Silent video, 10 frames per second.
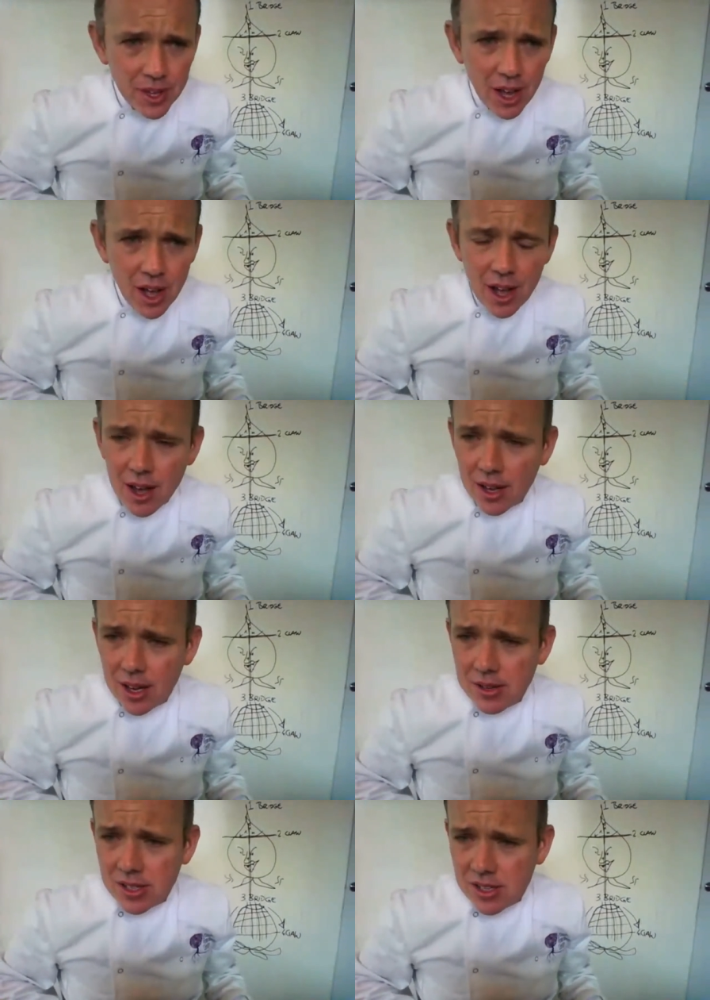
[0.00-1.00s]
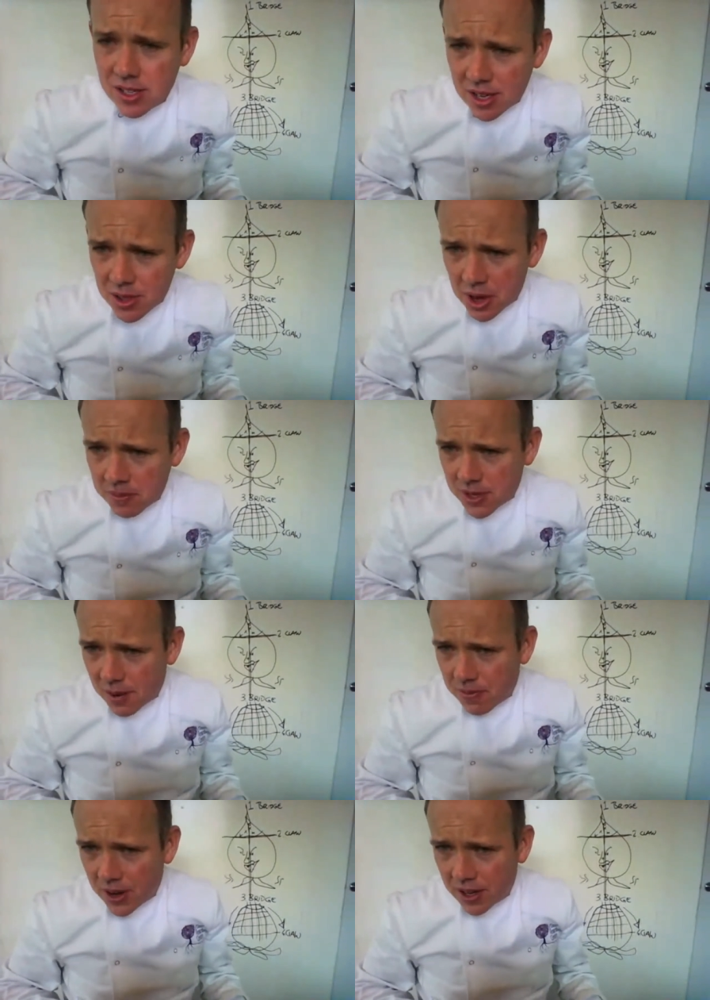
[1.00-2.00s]
Let's just see, thumbs
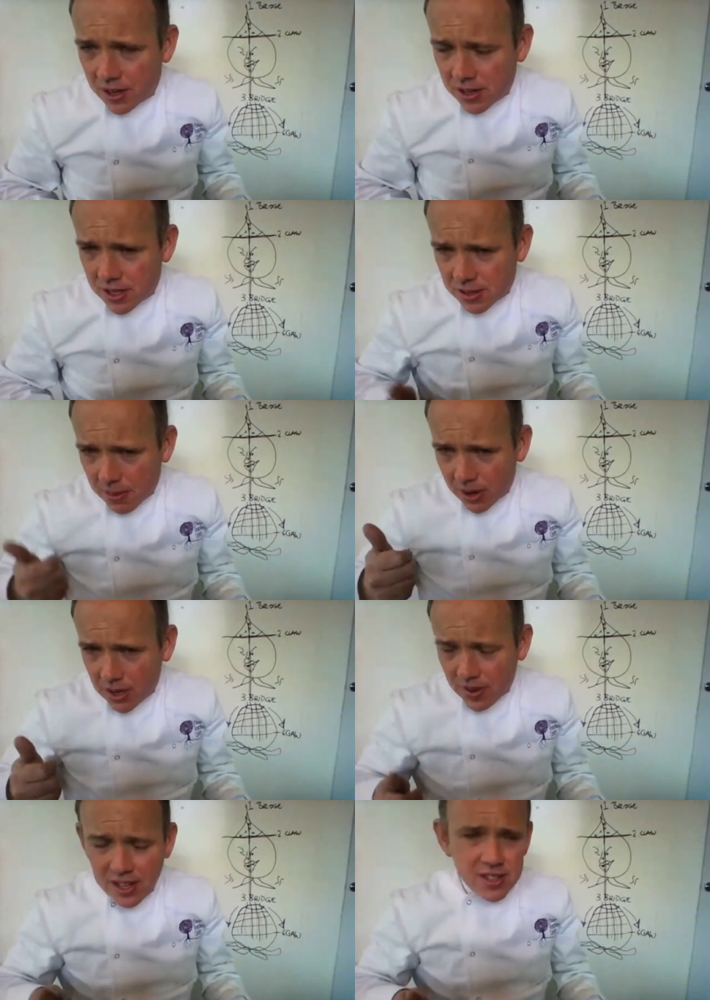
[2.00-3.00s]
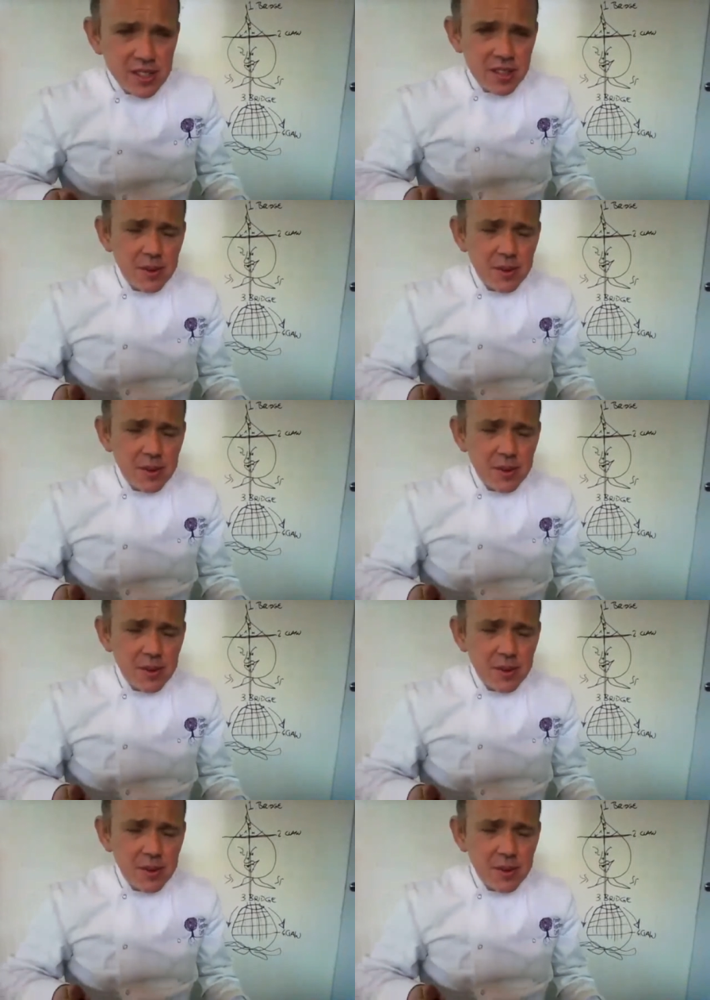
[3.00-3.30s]
up, fingers, smiley faces.